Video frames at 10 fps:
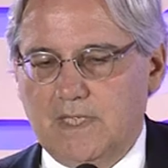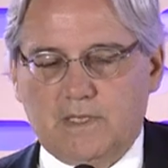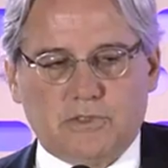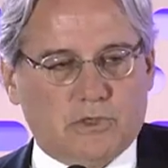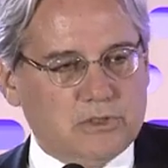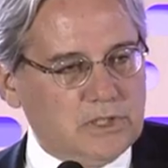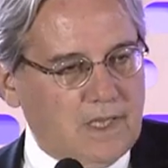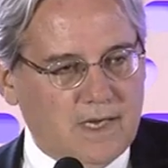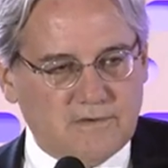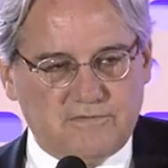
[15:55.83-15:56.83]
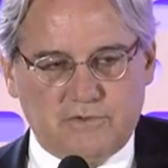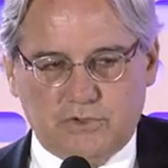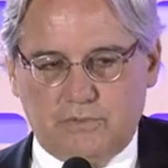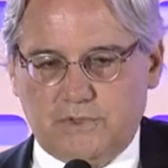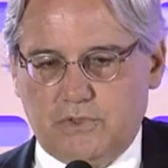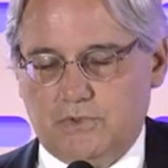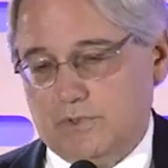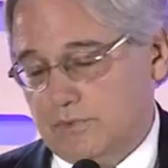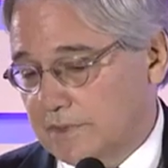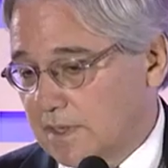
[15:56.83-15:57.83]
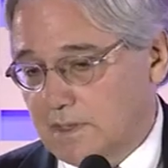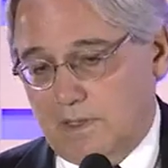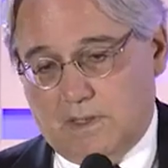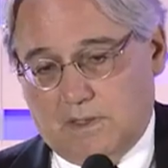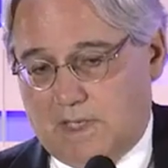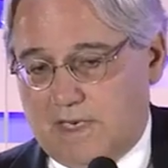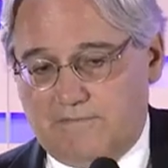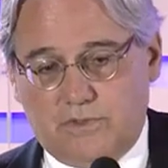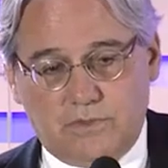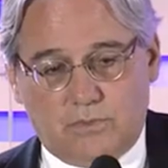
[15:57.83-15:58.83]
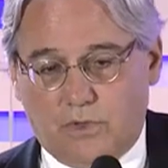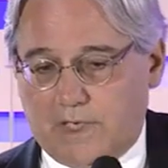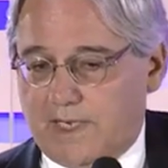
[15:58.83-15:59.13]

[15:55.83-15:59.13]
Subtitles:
There are a lot of groups who are doing a lot of good work,